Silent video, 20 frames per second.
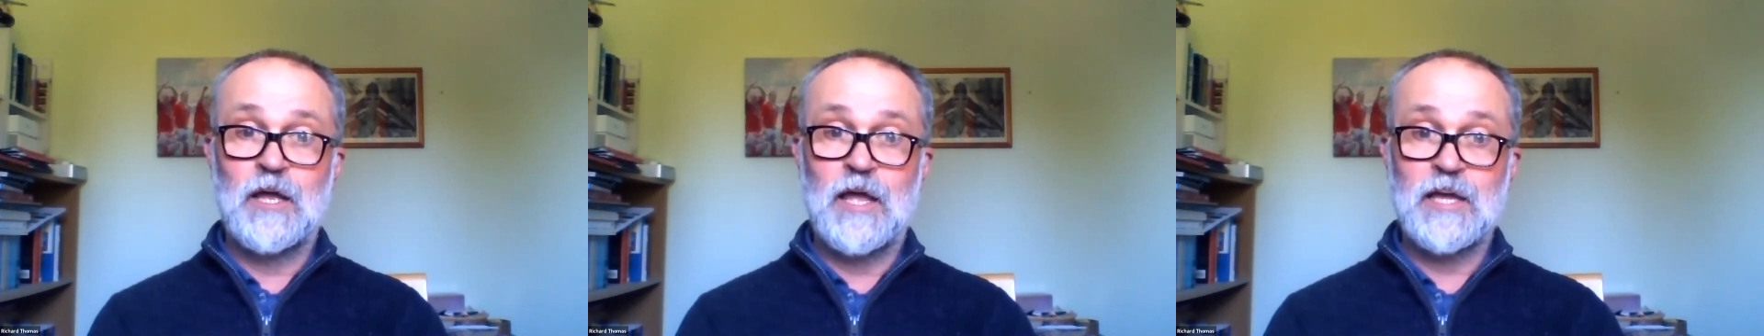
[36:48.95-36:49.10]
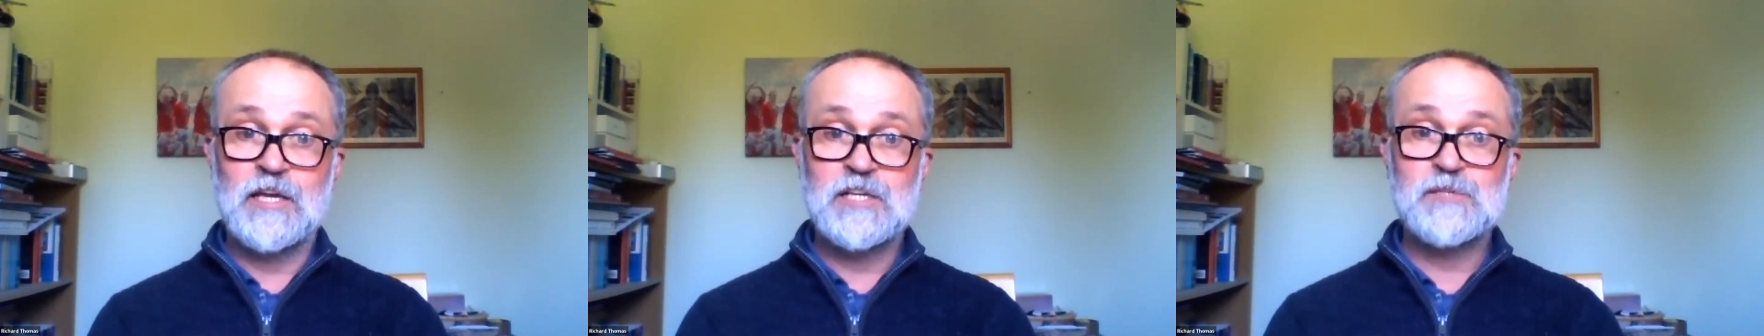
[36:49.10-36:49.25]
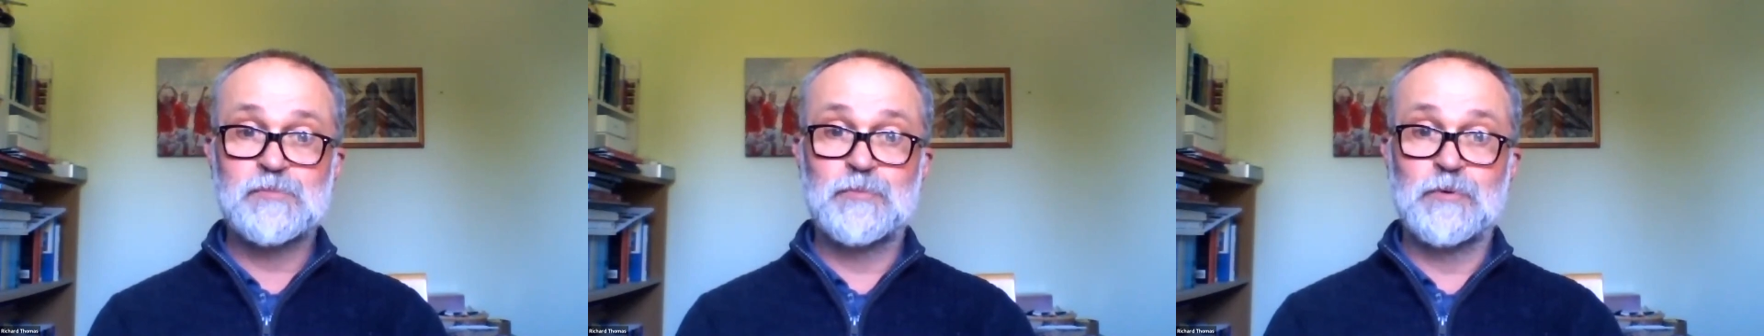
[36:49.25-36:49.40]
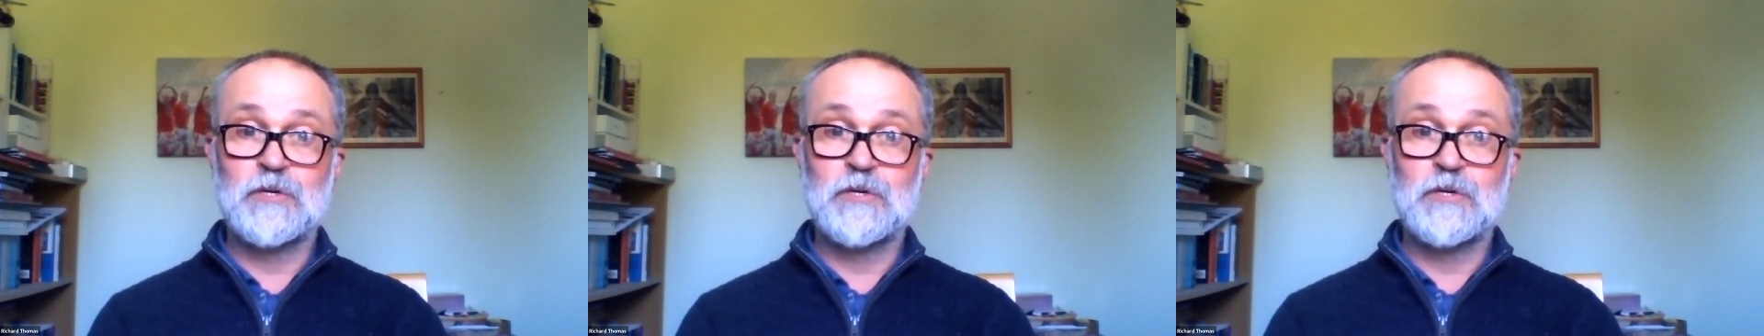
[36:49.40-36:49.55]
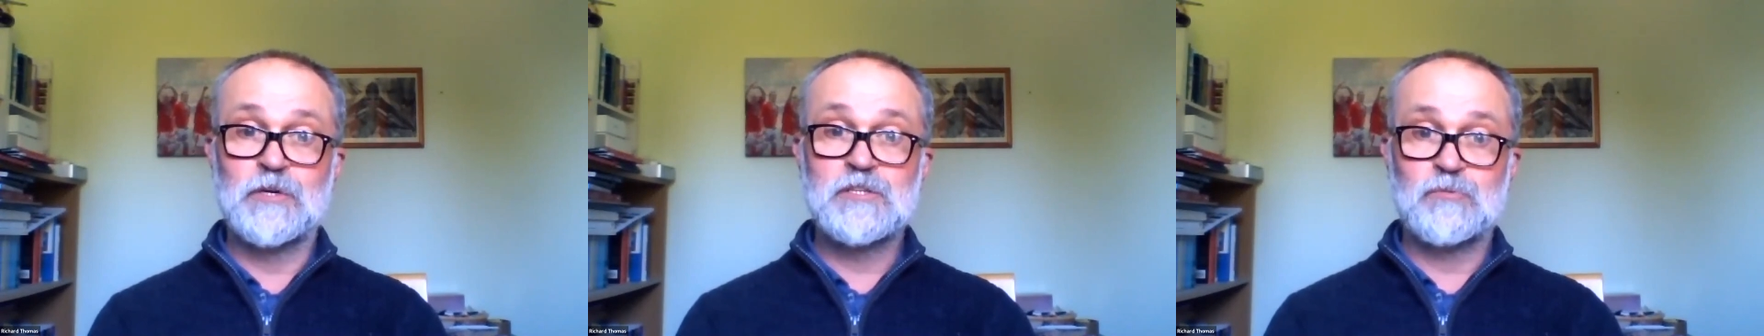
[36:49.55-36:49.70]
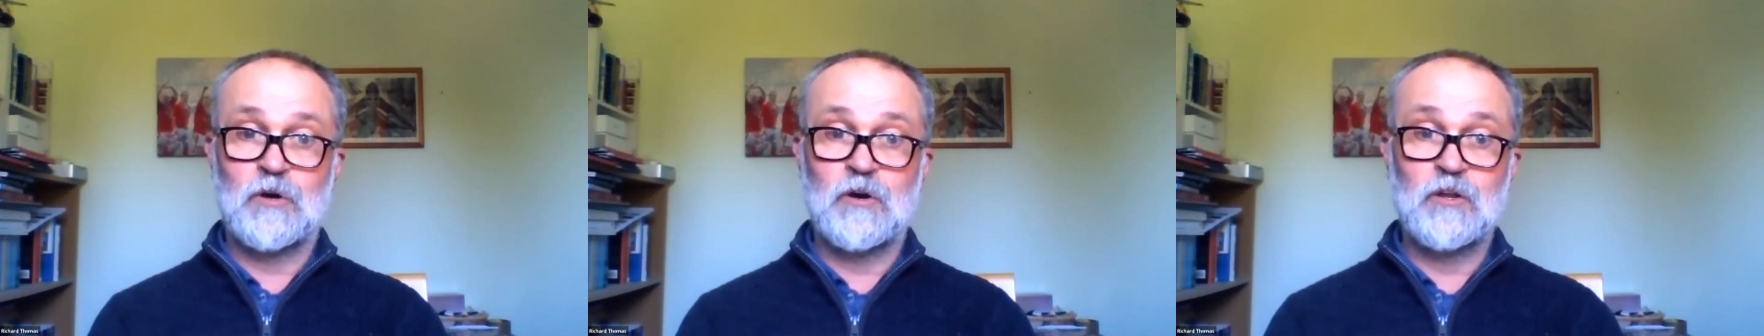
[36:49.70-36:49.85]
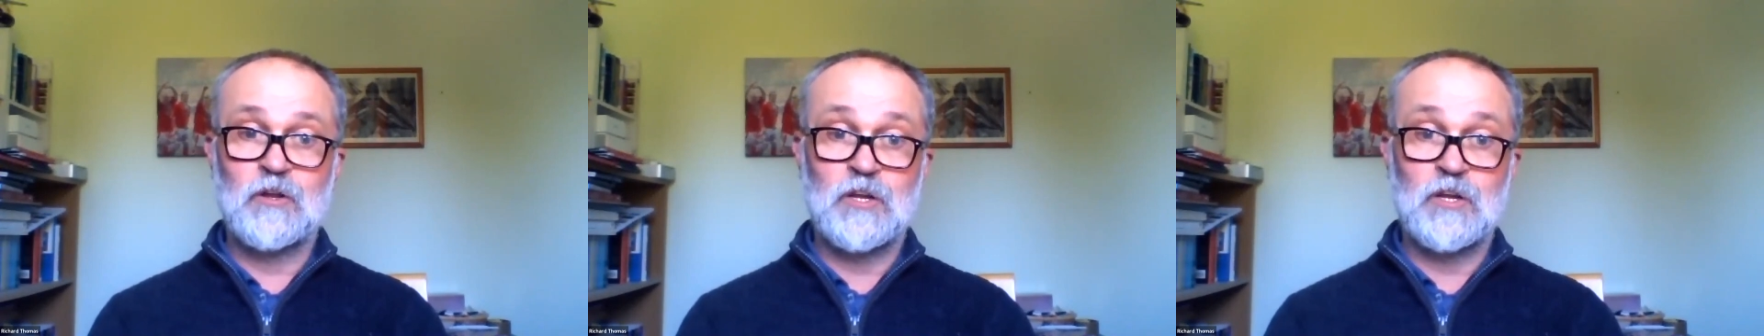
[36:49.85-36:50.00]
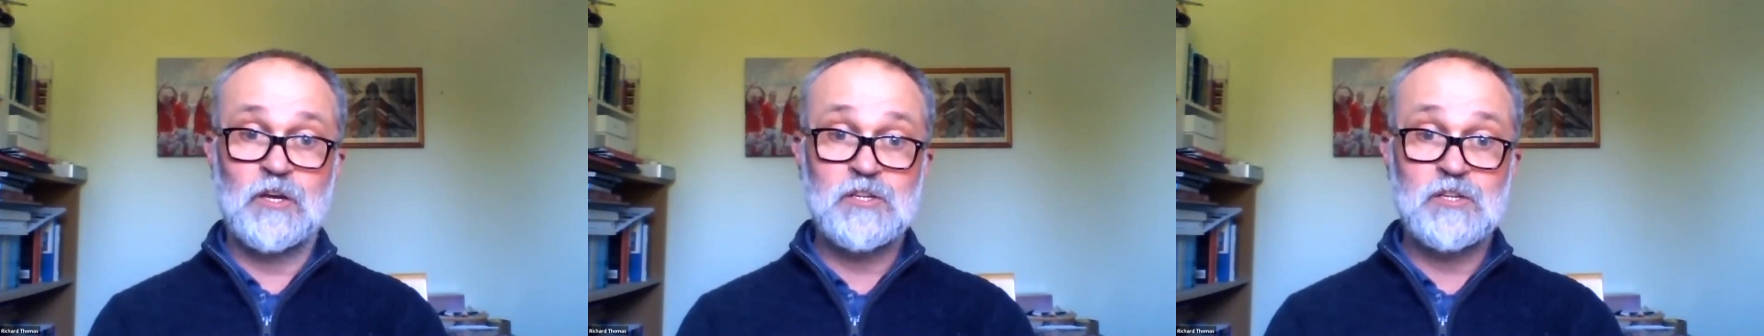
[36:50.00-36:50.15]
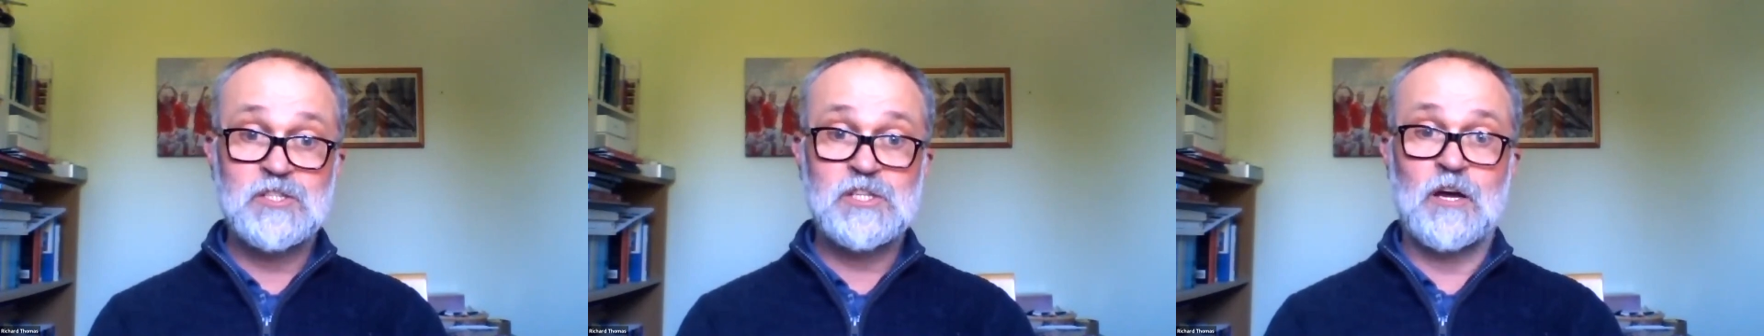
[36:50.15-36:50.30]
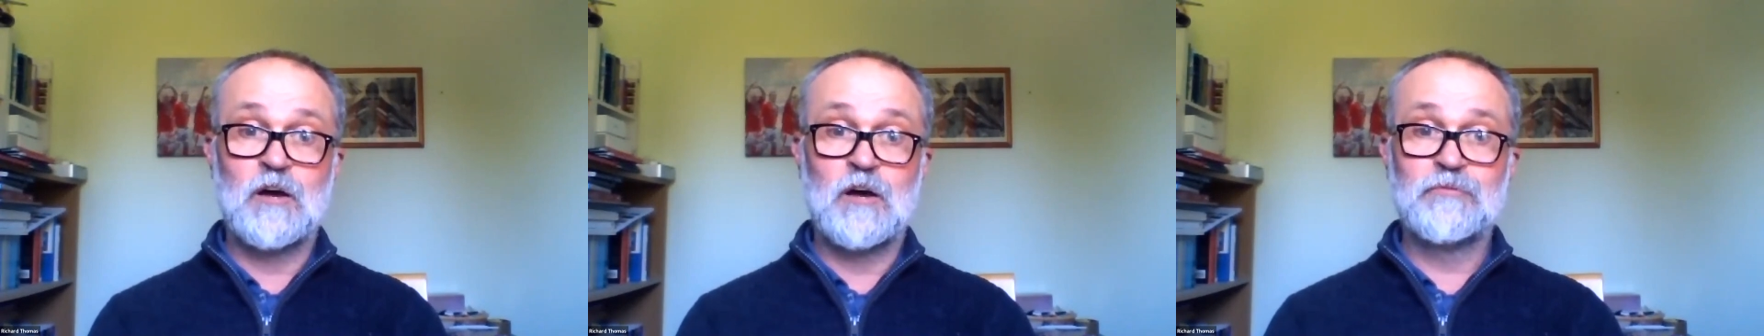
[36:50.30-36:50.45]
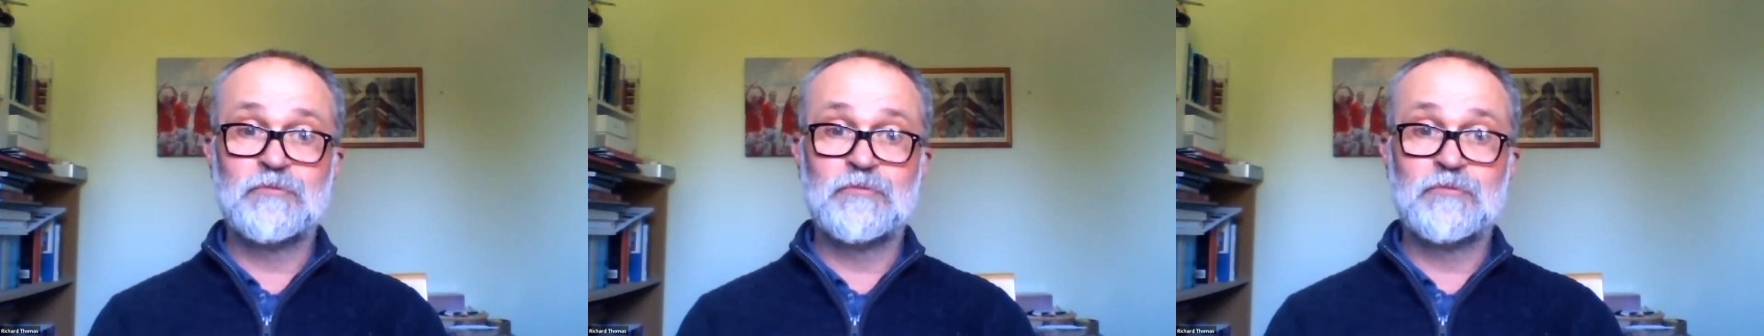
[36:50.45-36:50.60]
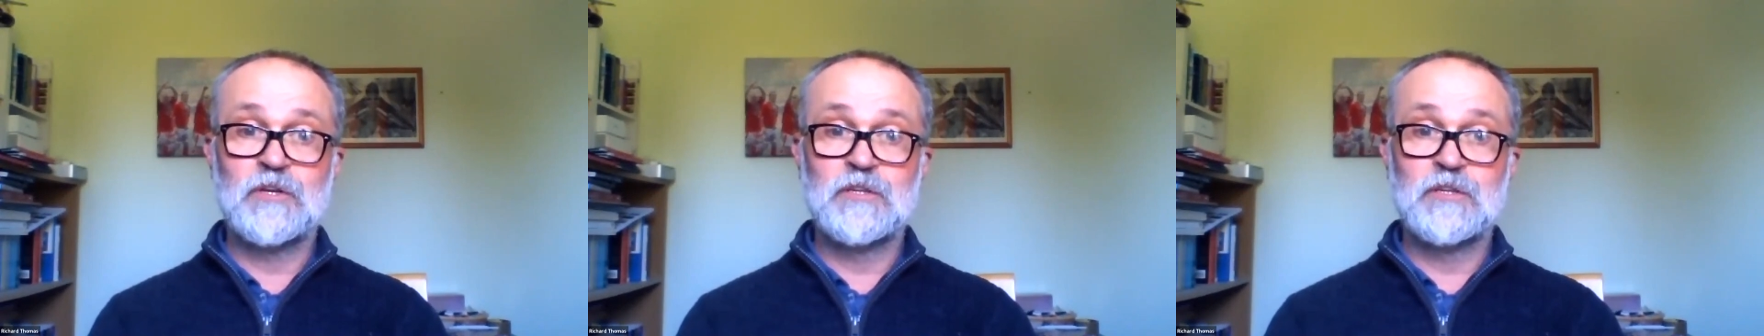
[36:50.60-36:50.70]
experts on our staff,